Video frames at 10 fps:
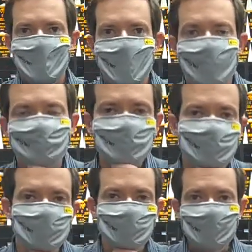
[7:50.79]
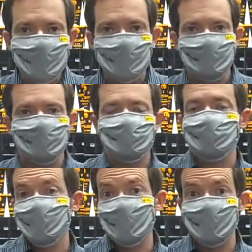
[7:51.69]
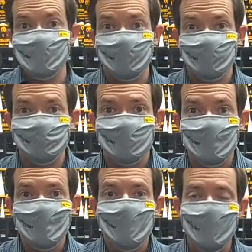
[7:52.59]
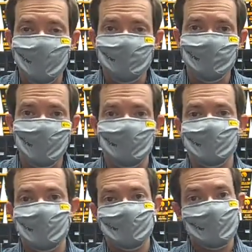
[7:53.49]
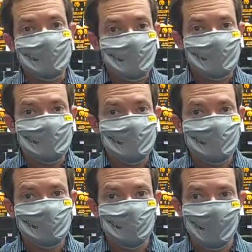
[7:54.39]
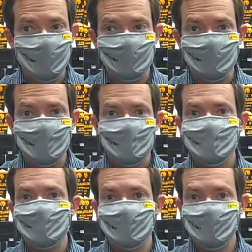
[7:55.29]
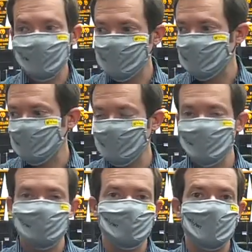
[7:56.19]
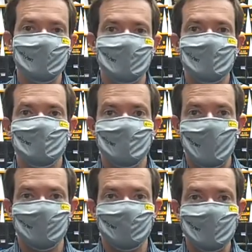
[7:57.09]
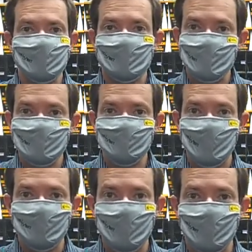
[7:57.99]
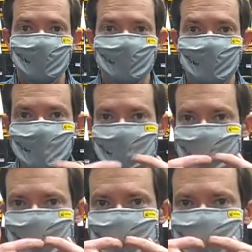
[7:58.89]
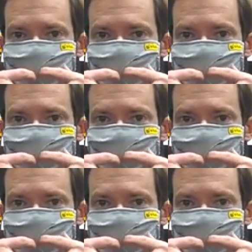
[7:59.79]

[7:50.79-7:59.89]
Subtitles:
After doing this for a year, I have found that the easiest way to get the instrument mouthpiece into my mouth is